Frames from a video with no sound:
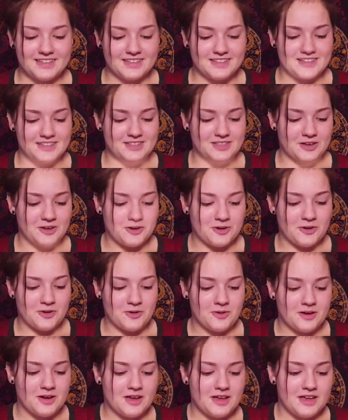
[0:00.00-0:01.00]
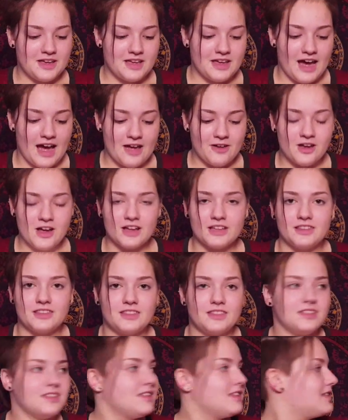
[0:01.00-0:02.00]
So I got
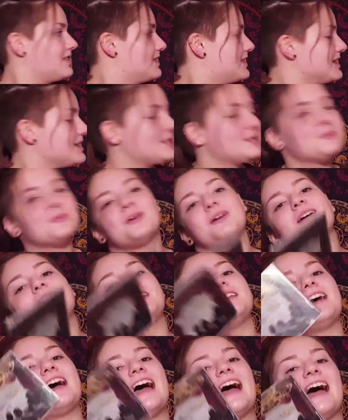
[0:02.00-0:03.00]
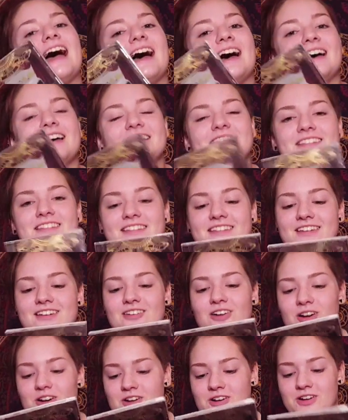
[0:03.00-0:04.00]
this one at
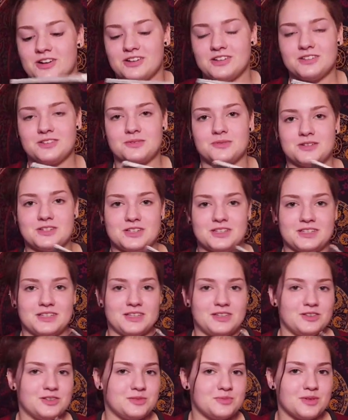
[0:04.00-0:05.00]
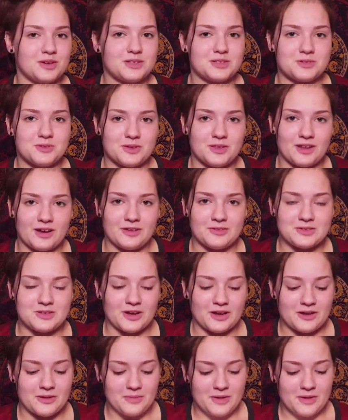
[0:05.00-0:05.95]
Gardner's, which is the used bookstore that I was talking